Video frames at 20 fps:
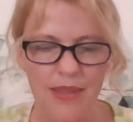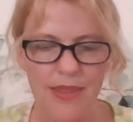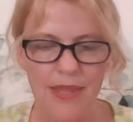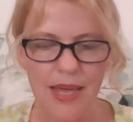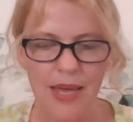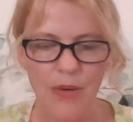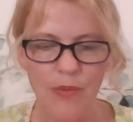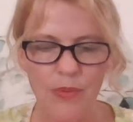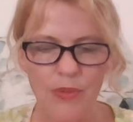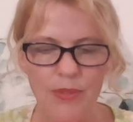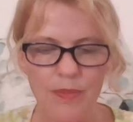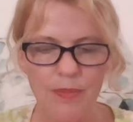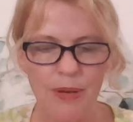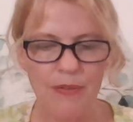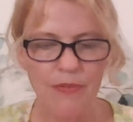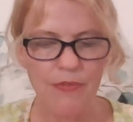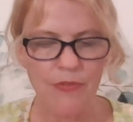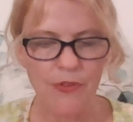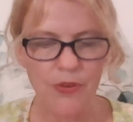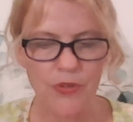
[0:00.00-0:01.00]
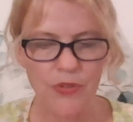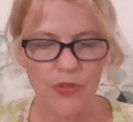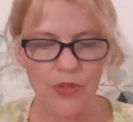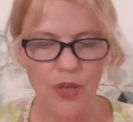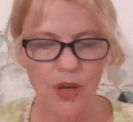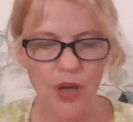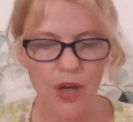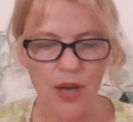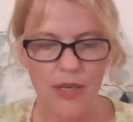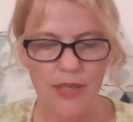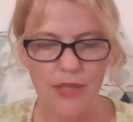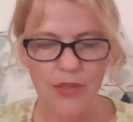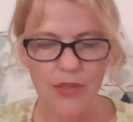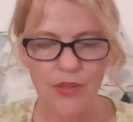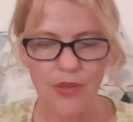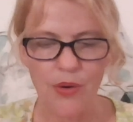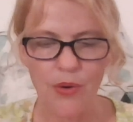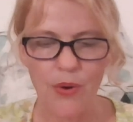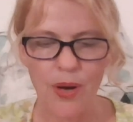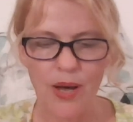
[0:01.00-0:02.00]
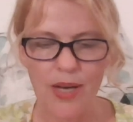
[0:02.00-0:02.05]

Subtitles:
That was my first thought, though